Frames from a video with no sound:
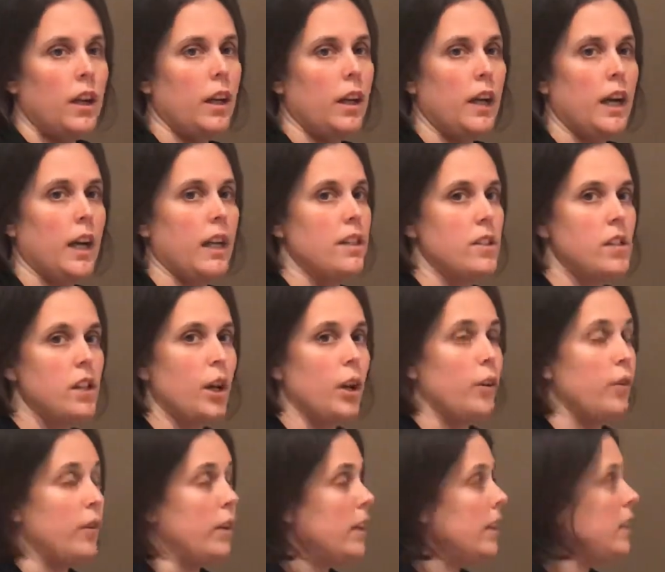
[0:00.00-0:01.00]
Okay, so
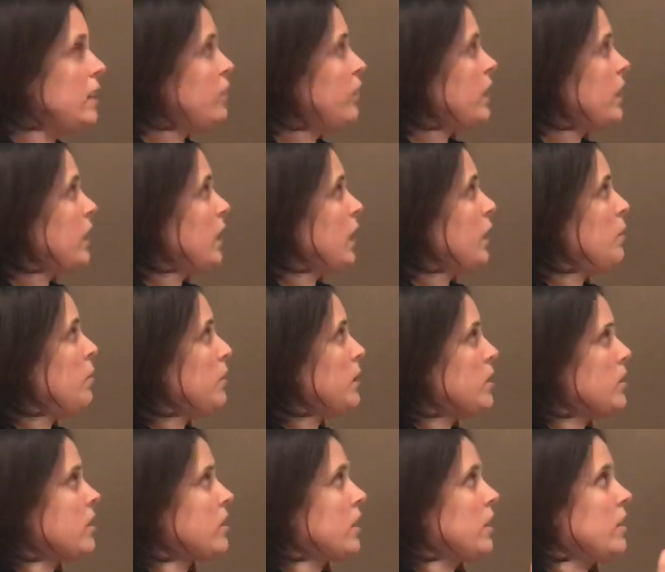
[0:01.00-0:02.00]
in this video we're
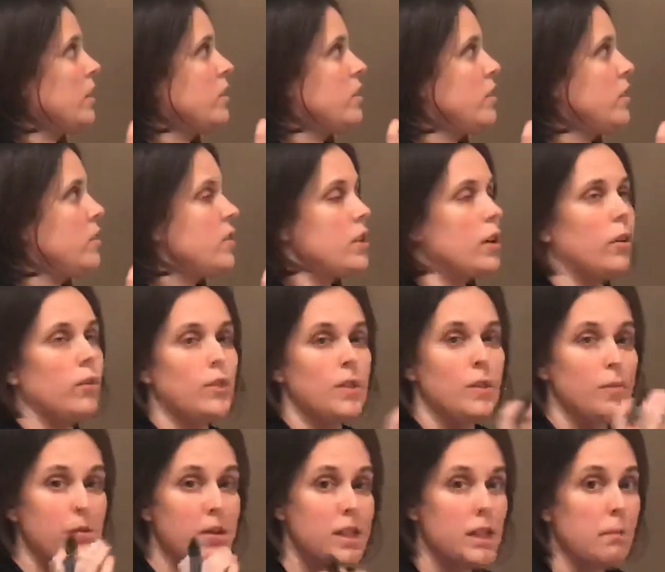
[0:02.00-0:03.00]
just going to solve some
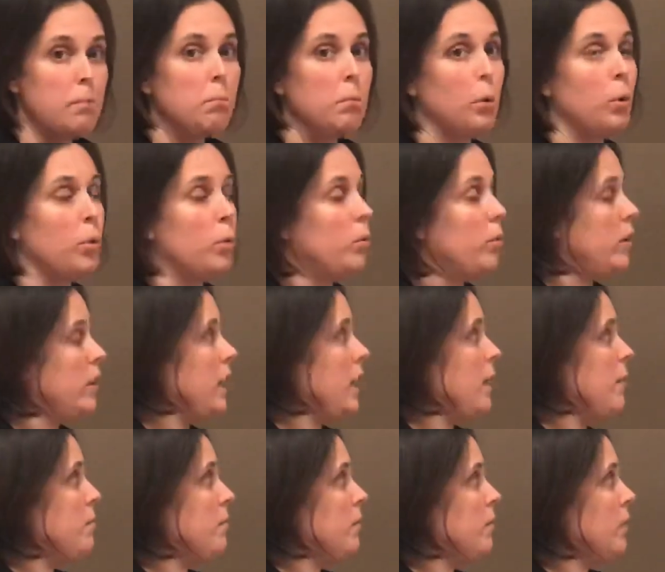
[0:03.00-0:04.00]
simple
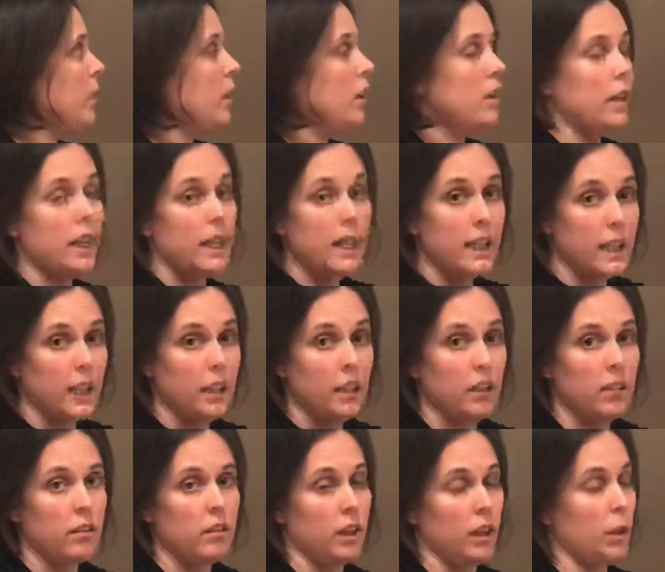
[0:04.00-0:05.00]
linear
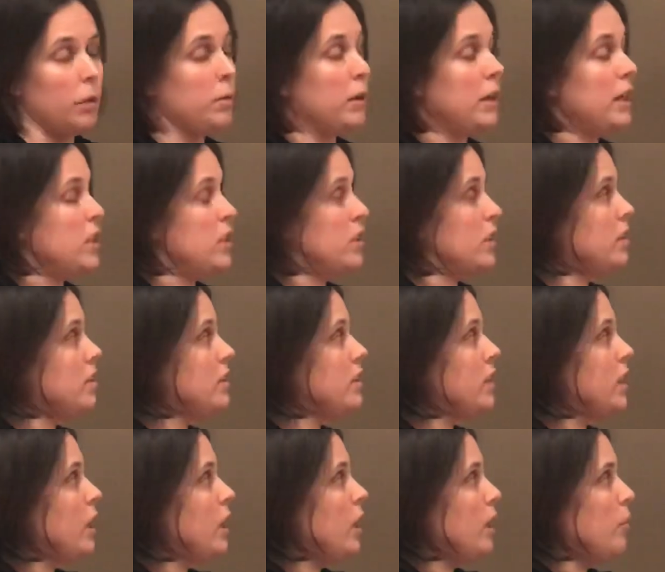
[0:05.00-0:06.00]
equations
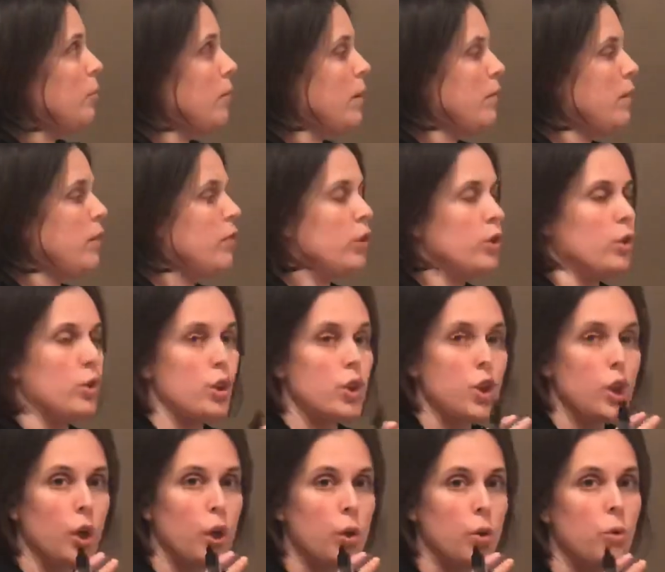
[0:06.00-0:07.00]
where we've got
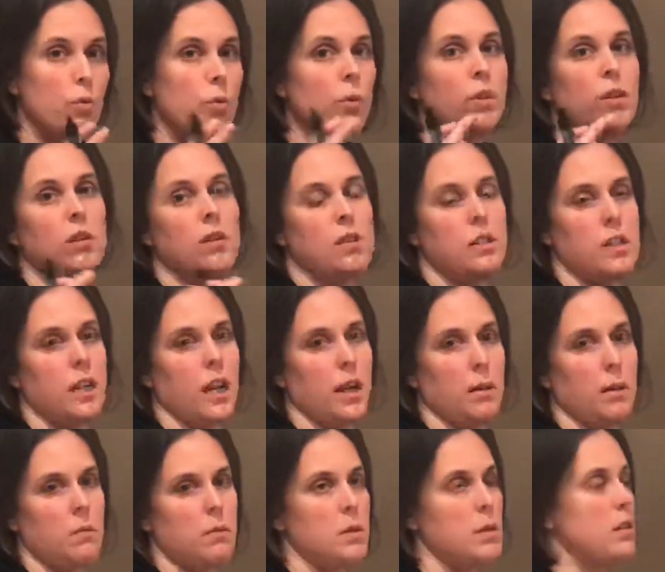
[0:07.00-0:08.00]
two
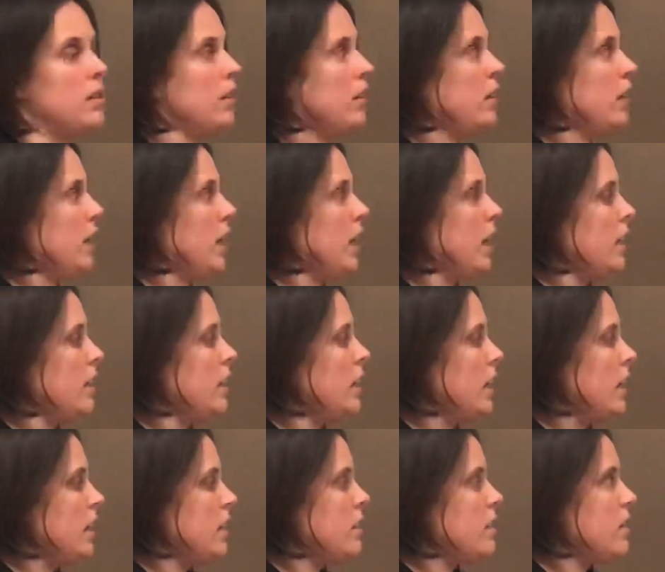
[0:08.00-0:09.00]
steps, okay?
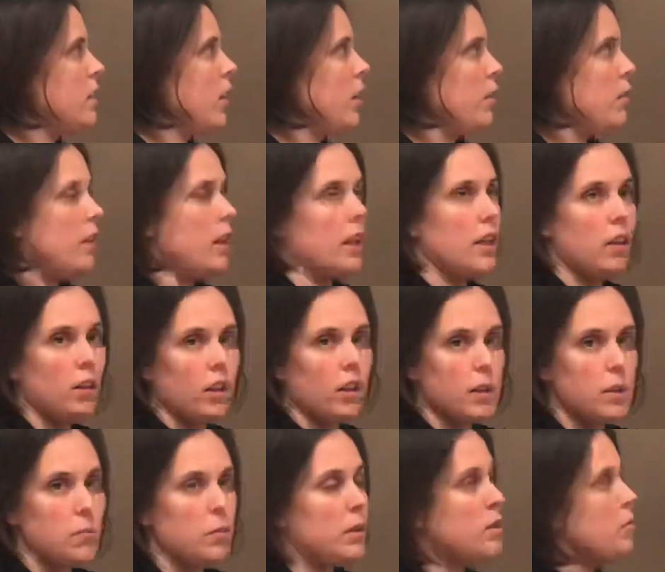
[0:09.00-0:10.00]
So they're
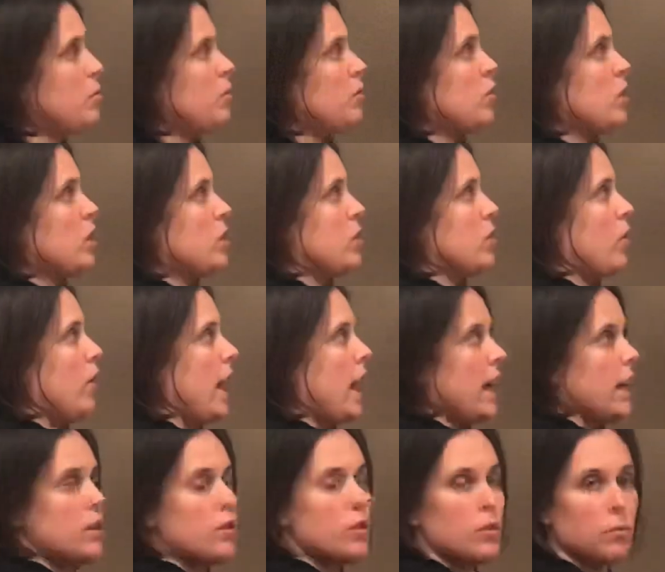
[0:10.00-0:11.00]
nice ones, we've just got
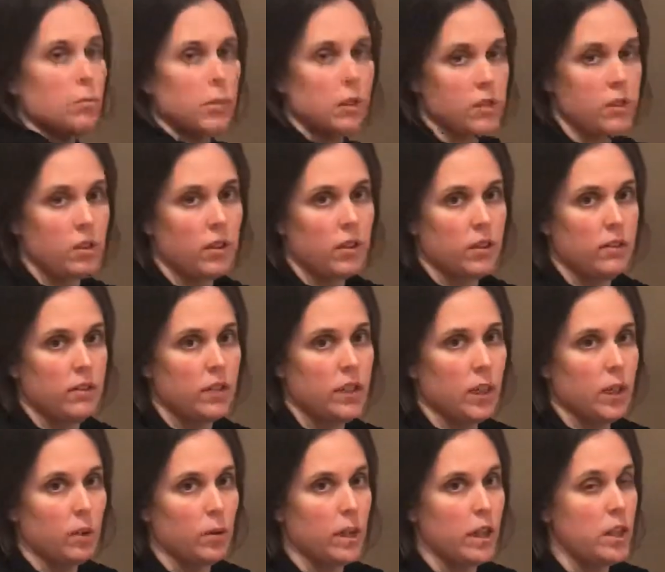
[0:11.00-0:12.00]
x on one side of the
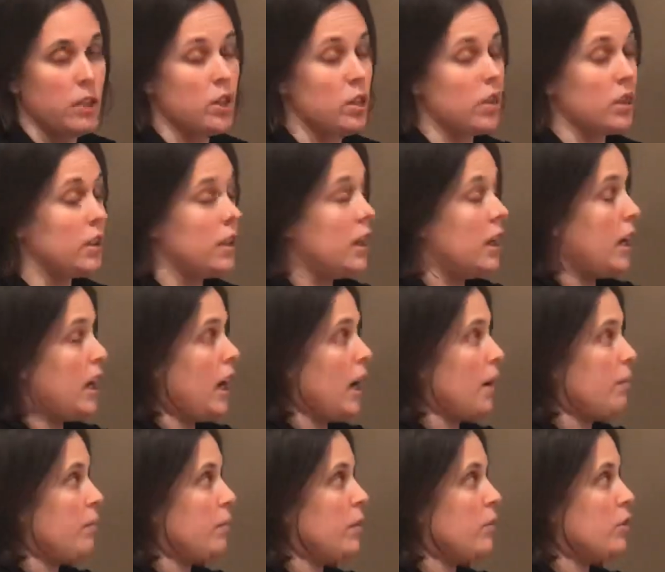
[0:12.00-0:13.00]
equation
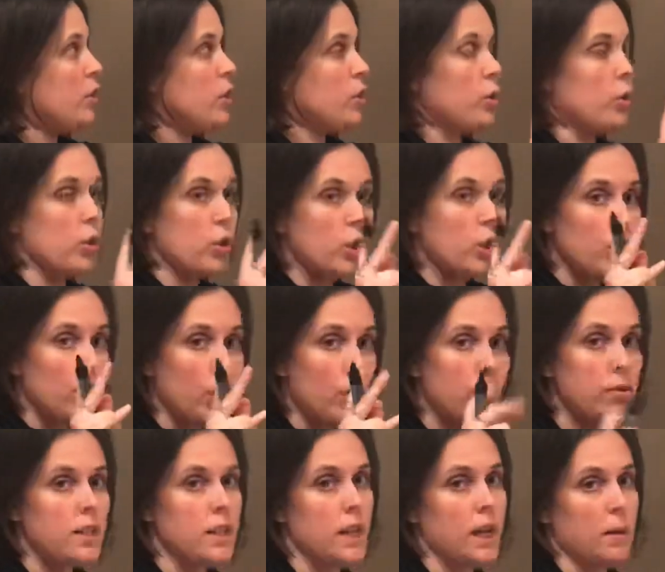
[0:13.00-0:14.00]
and we've just got two
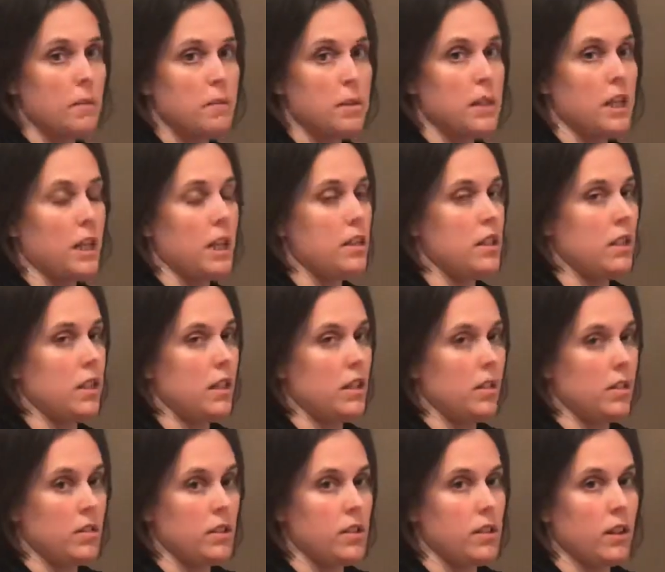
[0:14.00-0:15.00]
steps to get to the
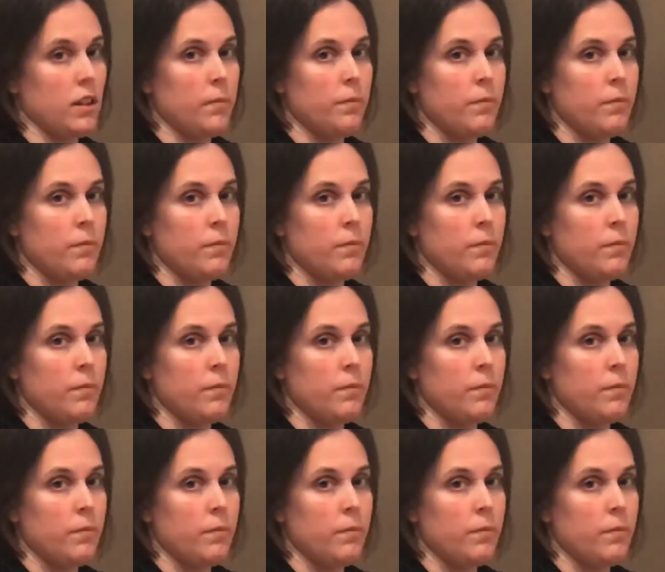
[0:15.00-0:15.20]
answer.